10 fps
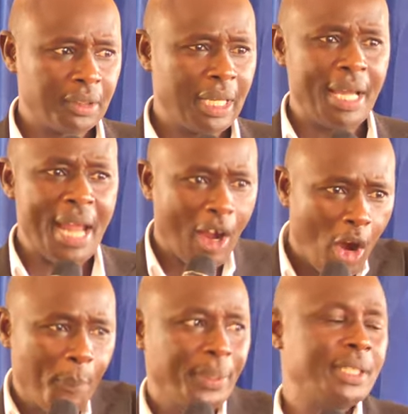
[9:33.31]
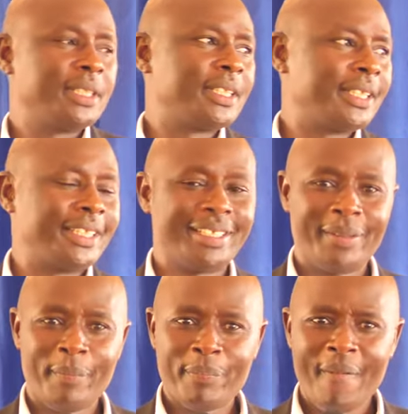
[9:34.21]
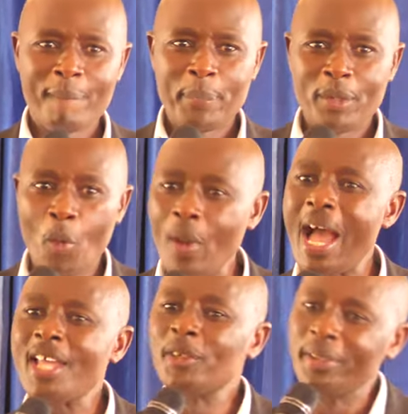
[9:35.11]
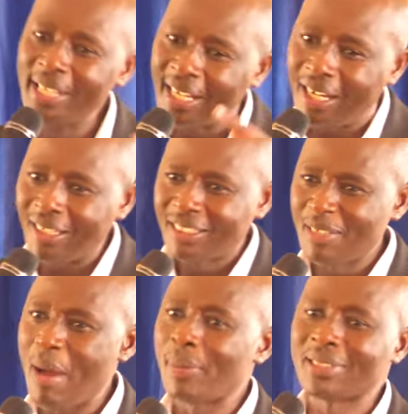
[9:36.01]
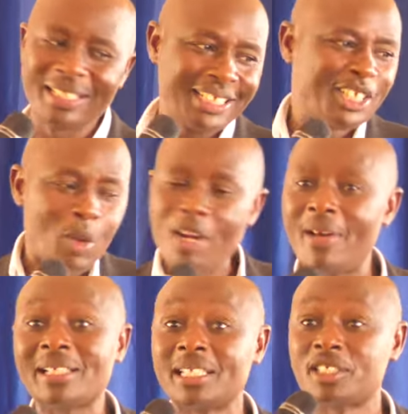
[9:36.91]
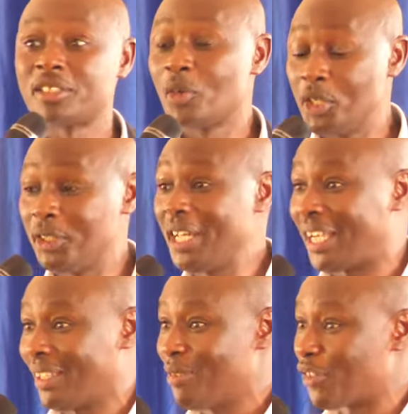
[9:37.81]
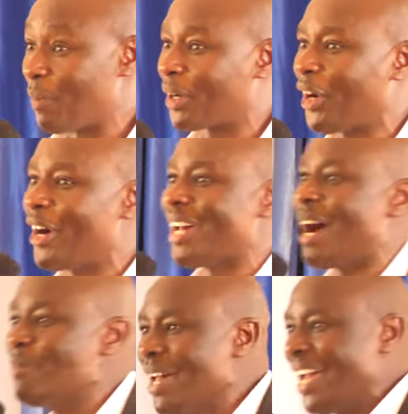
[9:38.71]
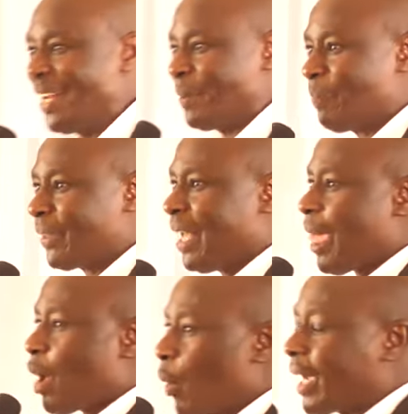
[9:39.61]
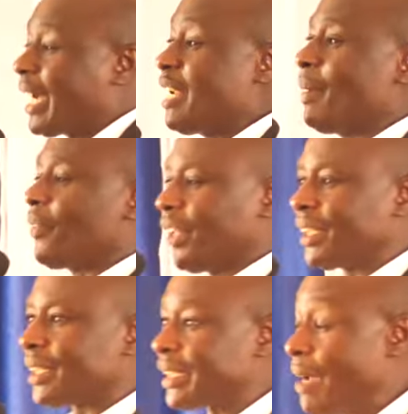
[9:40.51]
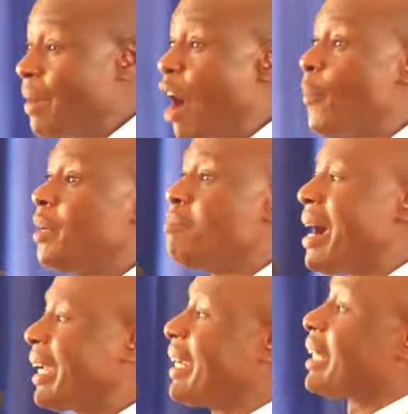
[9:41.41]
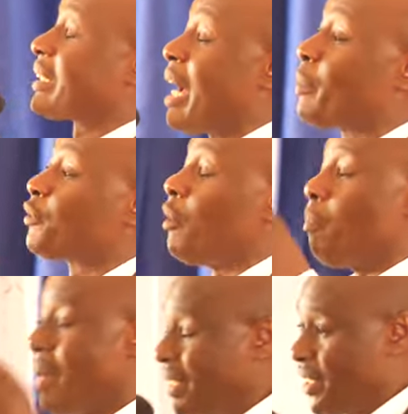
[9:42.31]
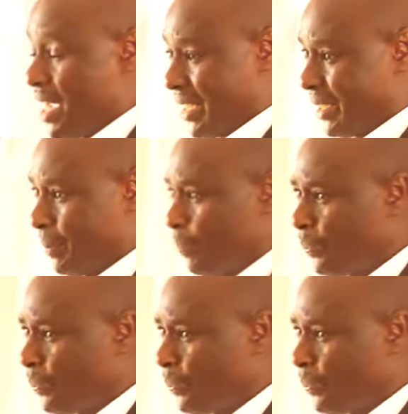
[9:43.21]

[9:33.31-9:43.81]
And a copy. We are unique. The Bible says each one of us is unique from God. Amen. We can never think the same. I've been marking exams for many years.